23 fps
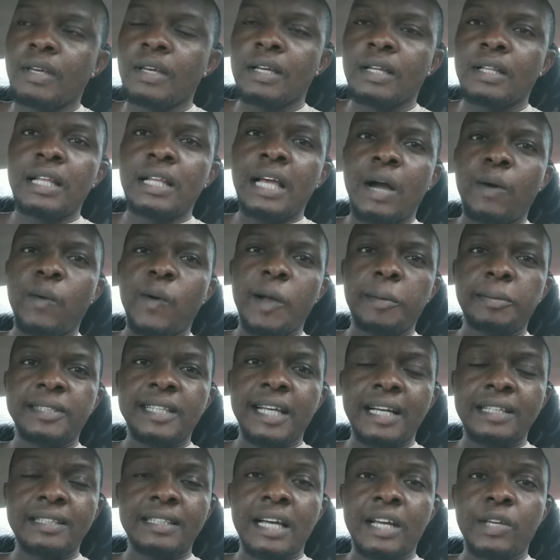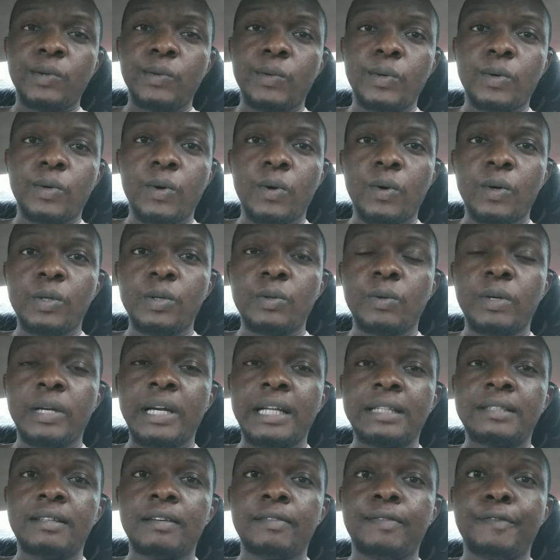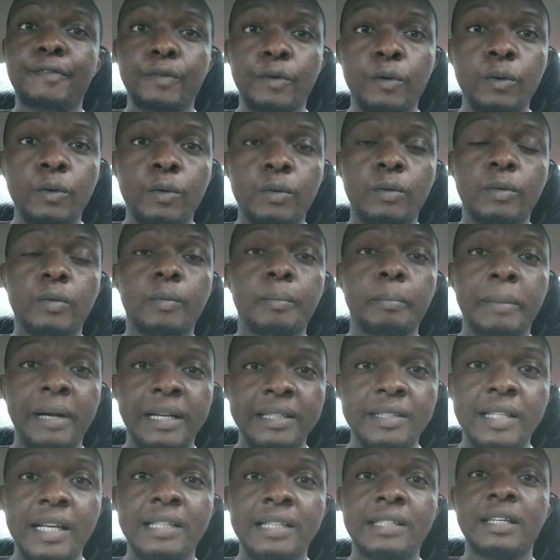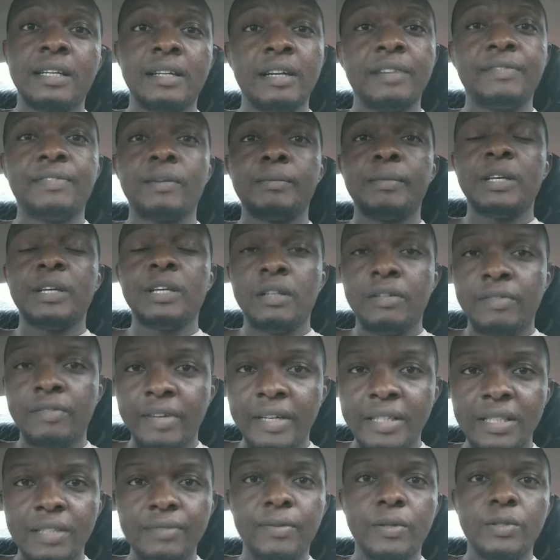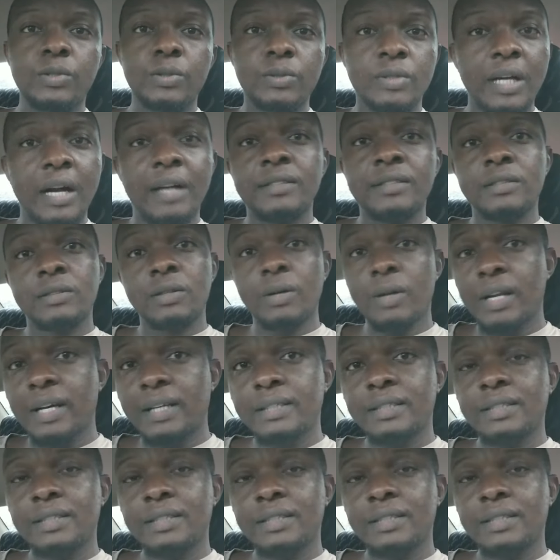There are websites that you get a full master's degree from a university for $2,000.